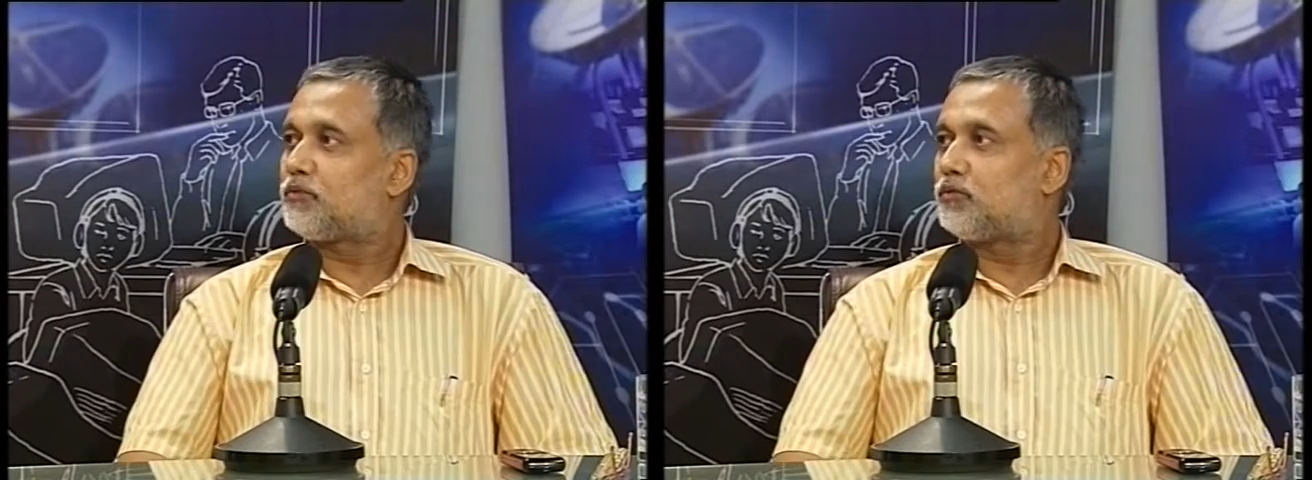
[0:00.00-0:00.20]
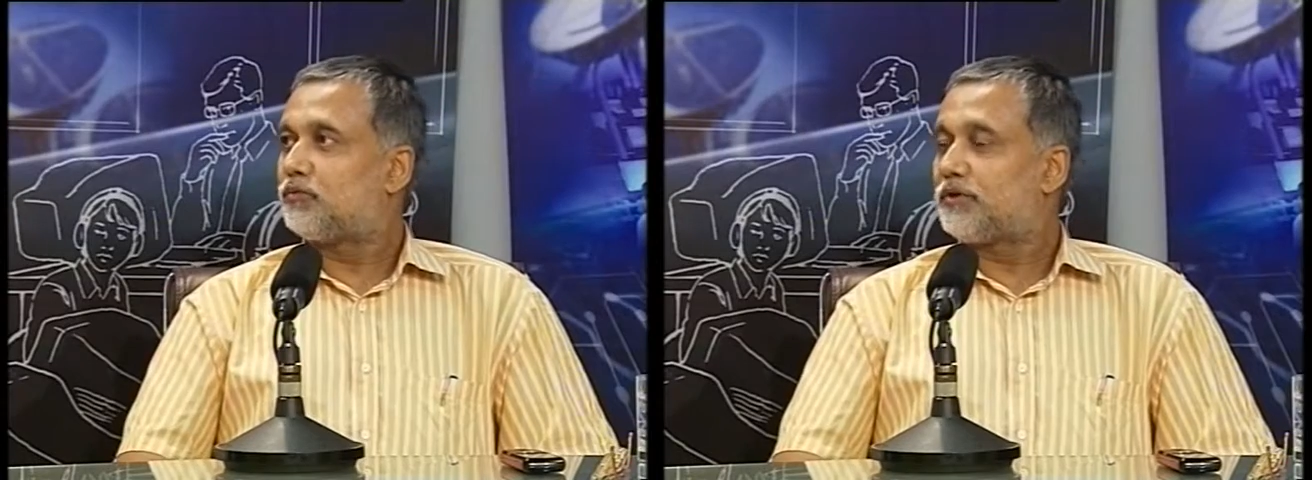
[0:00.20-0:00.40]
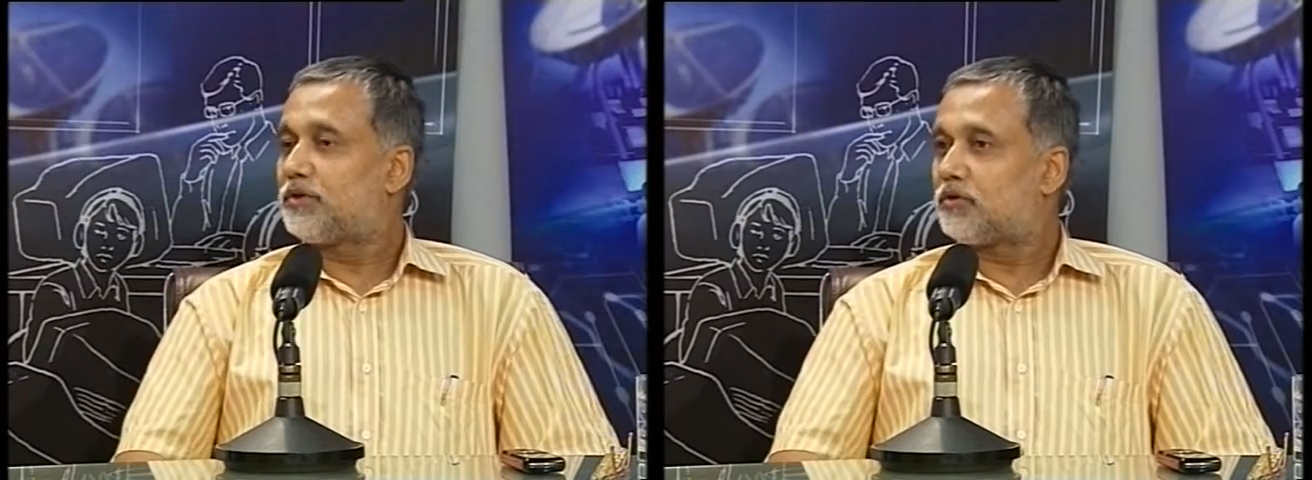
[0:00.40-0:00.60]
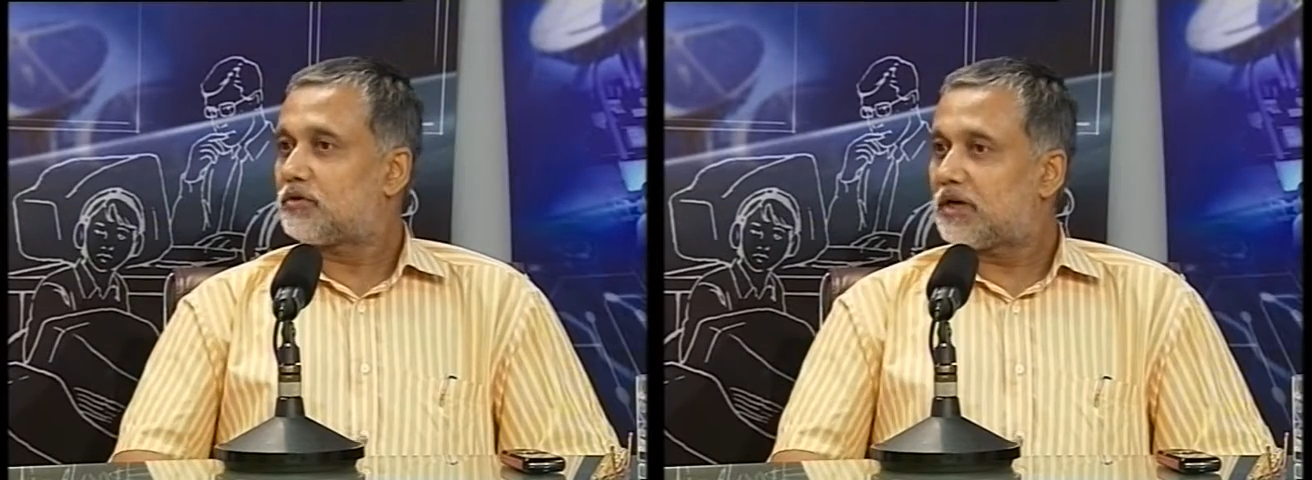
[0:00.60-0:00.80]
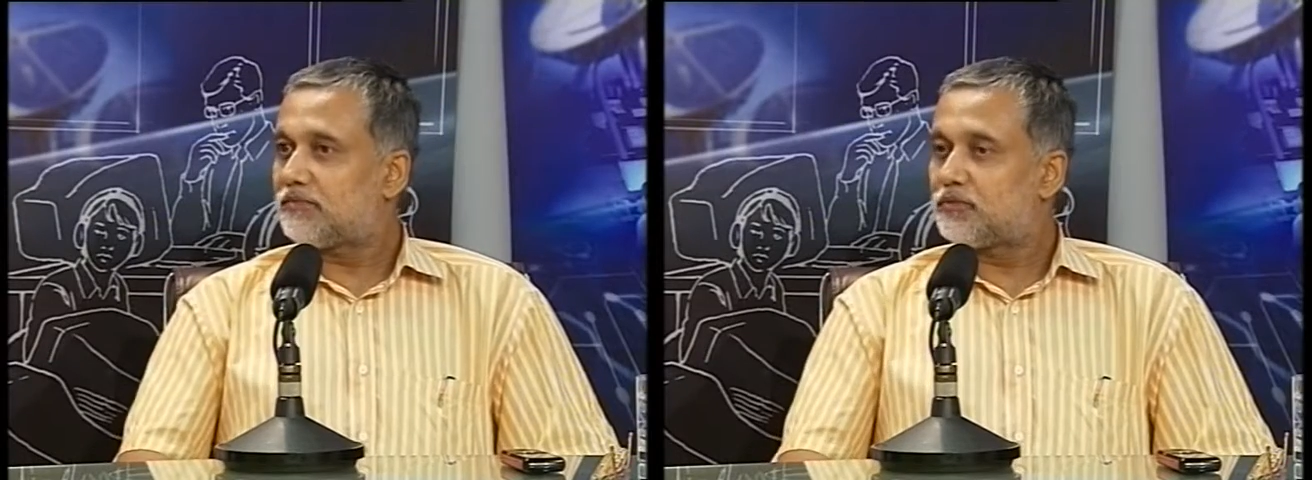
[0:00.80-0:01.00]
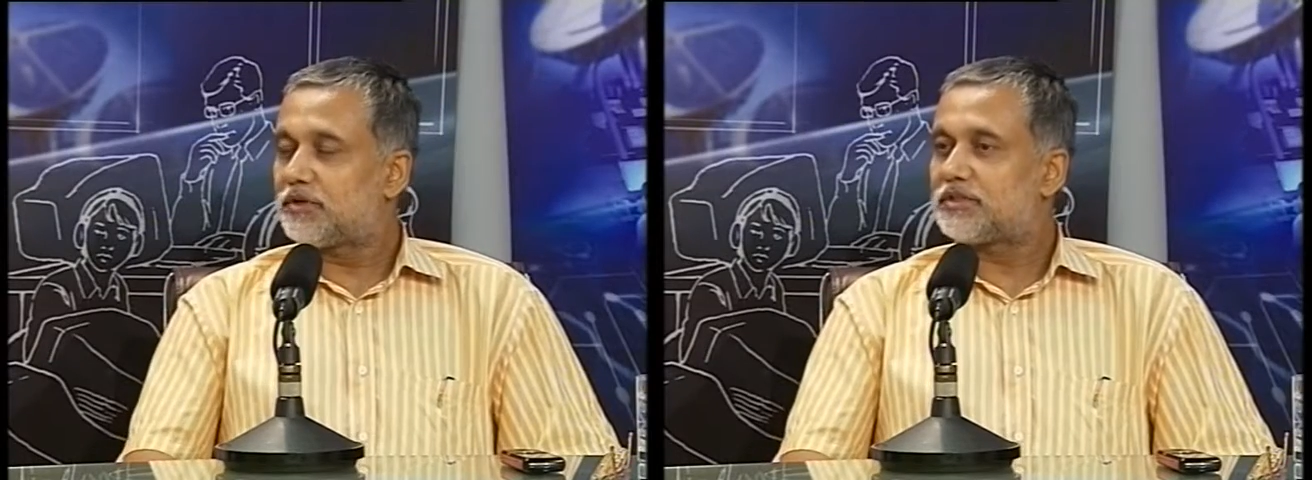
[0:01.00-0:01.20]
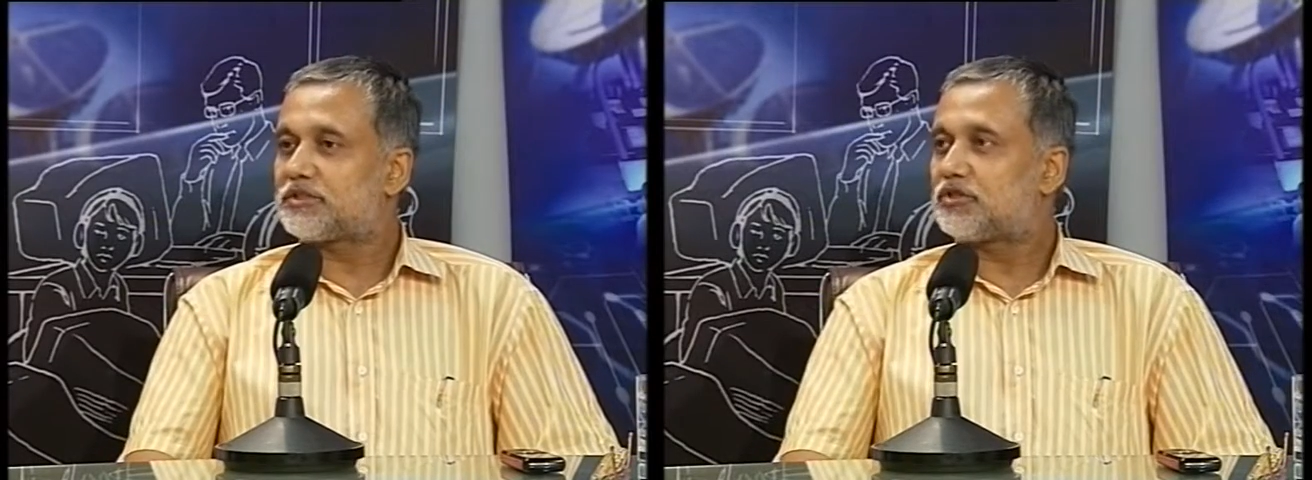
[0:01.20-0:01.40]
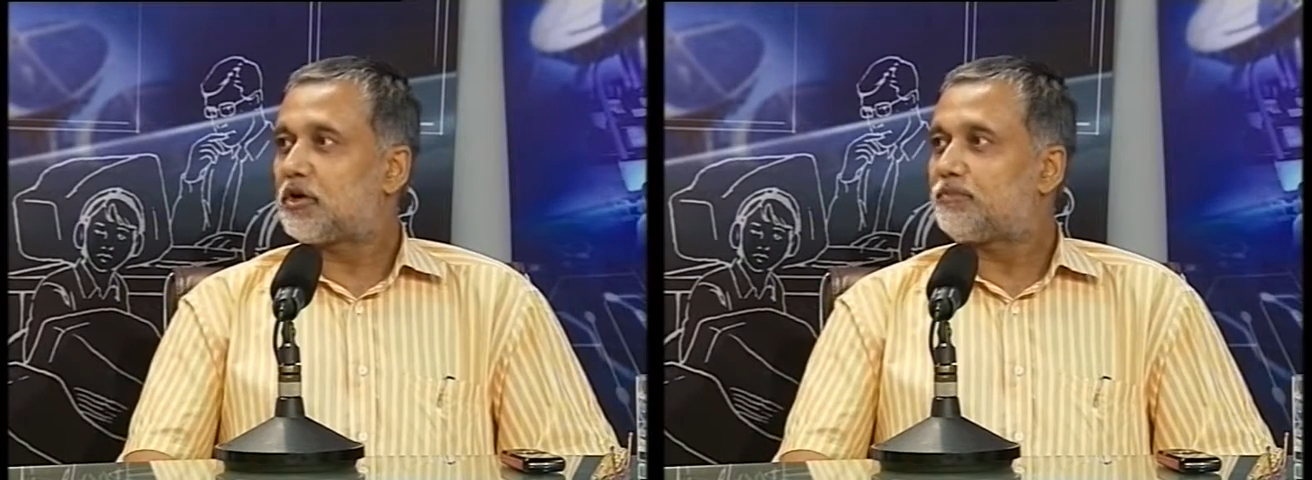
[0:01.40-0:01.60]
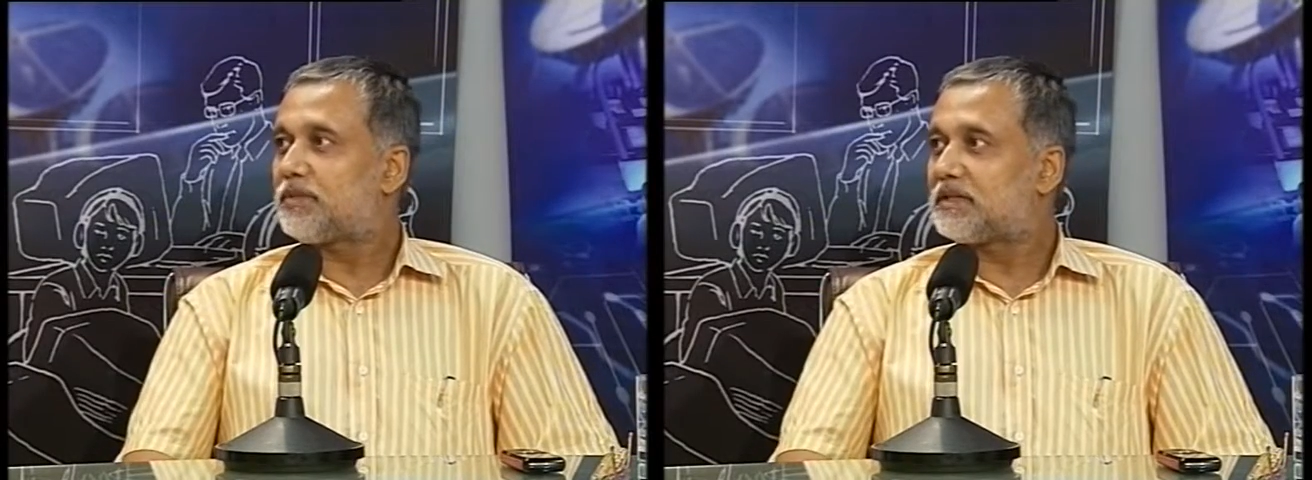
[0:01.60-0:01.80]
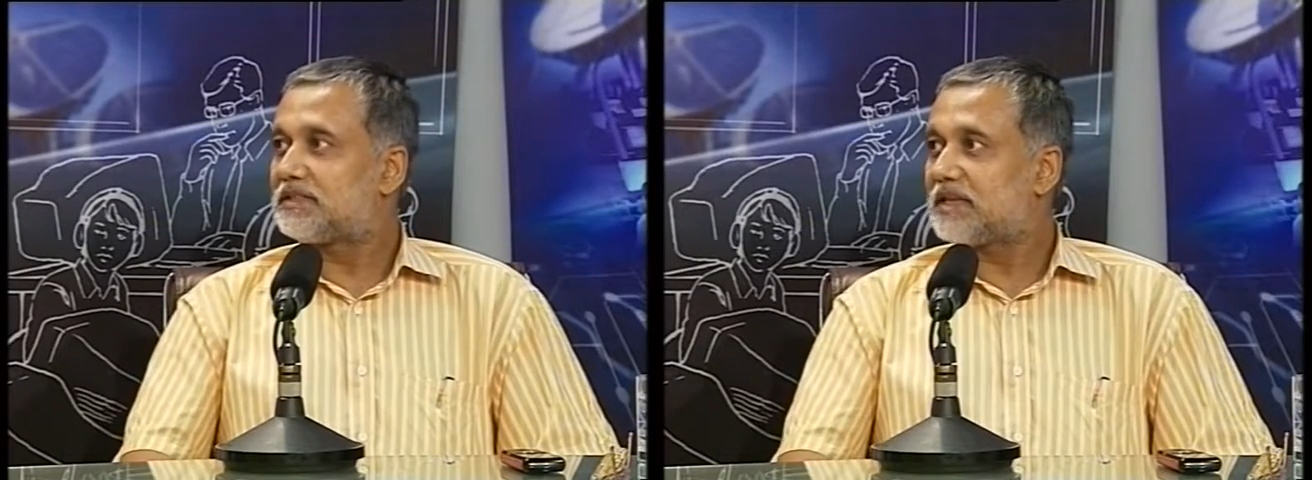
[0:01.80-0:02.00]
to do, we don't have to stop
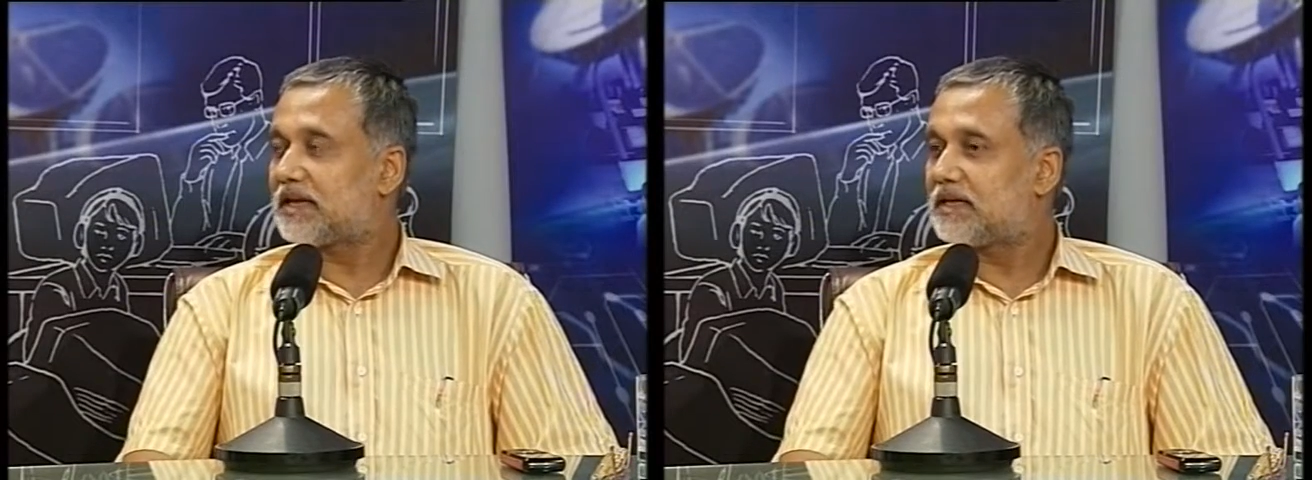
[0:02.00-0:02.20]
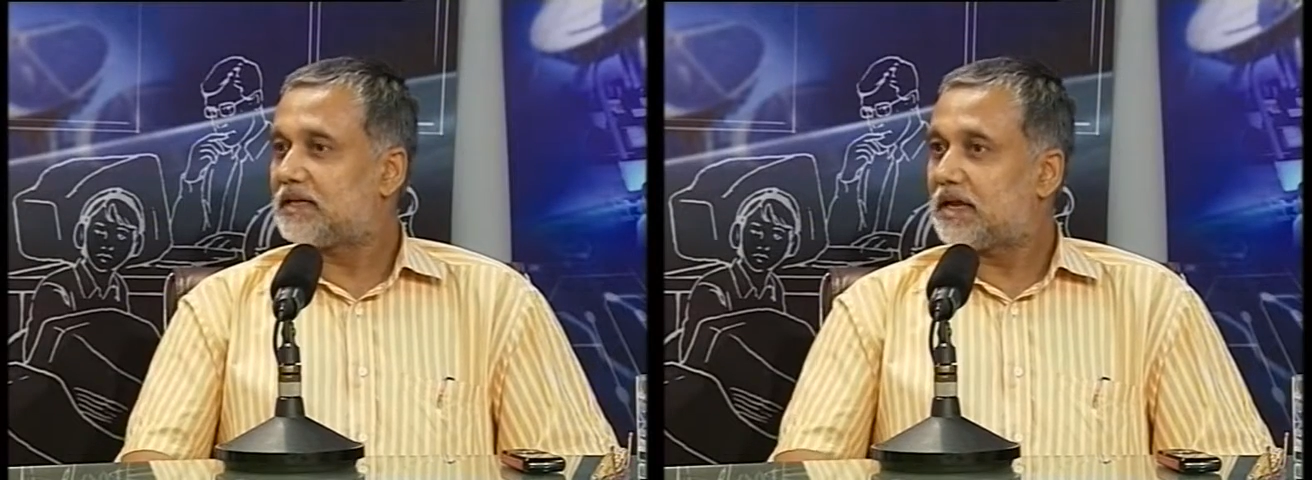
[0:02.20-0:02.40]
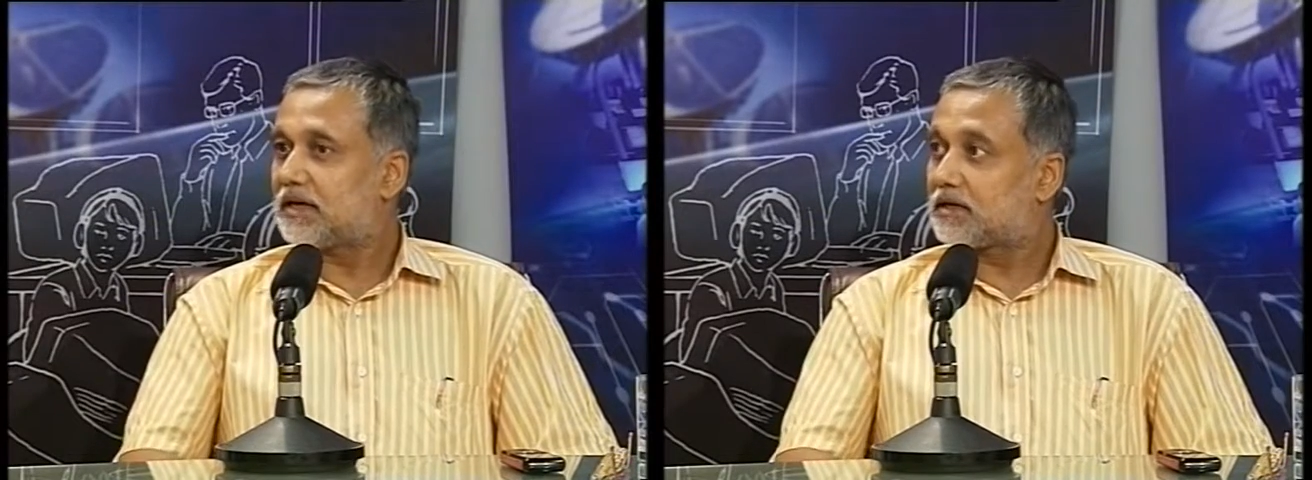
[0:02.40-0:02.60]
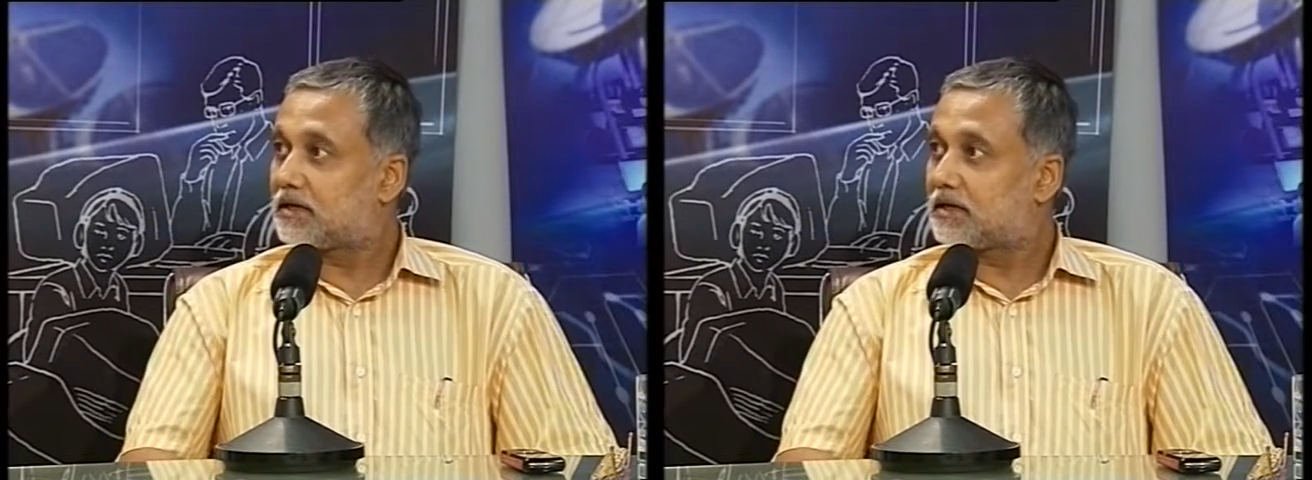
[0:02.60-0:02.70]
exactly at